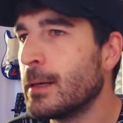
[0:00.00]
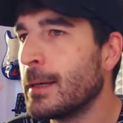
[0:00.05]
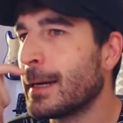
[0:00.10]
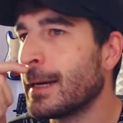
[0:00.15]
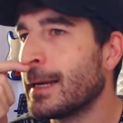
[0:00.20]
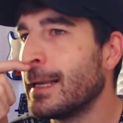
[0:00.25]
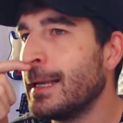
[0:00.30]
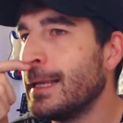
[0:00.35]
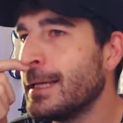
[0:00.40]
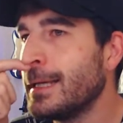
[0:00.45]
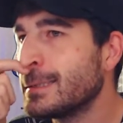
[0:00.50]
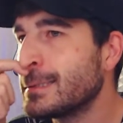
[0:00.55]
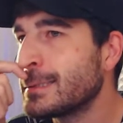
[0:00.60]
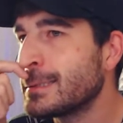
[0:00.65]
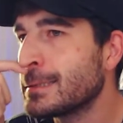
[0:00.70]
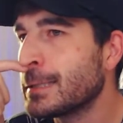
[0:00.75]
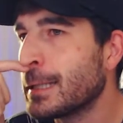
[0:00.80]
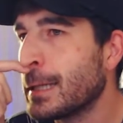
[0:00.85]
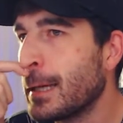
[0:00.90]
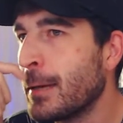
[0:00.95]

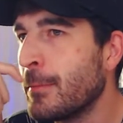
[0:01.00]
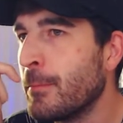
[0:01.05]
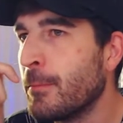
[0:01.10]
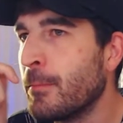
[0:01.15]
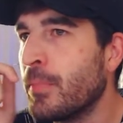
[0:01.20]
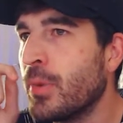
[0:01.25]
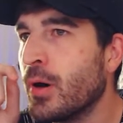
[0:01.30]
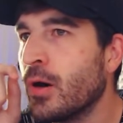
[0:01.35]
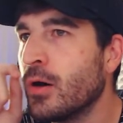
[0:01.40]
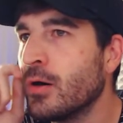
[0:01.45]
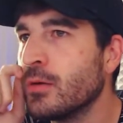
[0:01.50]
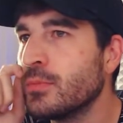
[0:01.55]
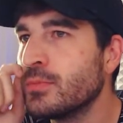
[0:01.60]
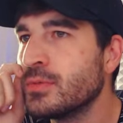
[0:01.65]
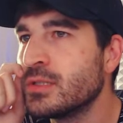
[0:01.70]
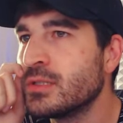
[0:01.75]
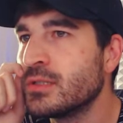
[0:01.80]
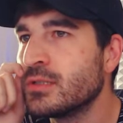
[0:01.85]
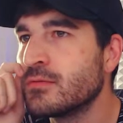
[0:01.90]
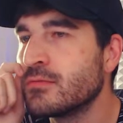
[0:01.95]
clicks and
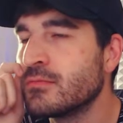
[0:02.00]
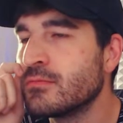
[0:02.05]
pops.